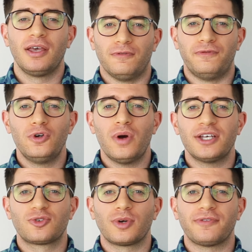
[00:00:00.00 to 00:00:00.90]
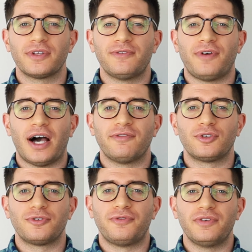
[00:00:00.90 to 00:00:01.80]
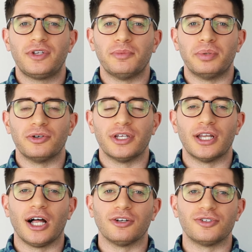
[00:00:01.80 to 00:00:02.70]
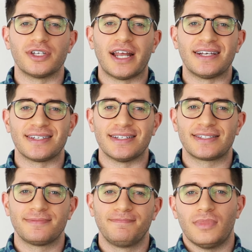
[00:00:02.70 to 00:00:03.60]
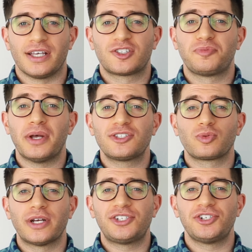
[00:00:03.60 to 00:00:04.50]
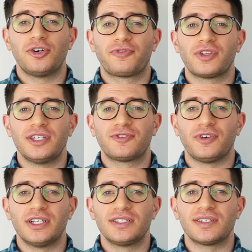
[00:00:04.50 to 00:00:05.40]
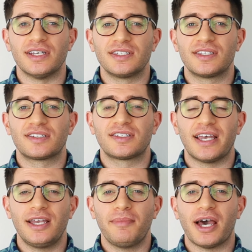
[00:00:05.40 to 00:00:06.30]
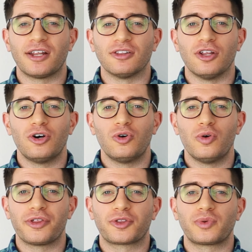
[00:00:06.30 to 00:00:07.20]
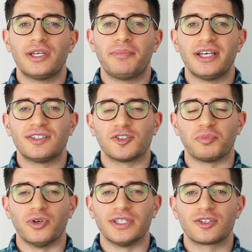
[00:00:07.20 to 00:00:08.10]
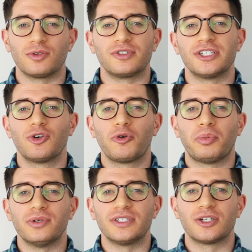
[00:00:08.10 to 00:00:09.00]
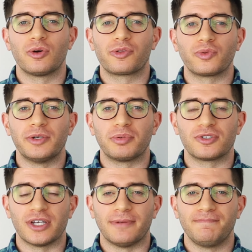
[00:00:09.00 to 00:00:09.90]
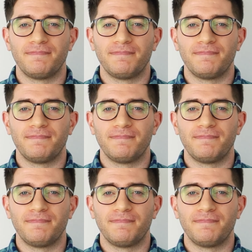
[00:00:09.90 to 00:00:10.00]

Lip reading: VOO has roughly $550 billion in assets. Expense ratio for these funds is the same at a low 3 basis points, or 0.03%.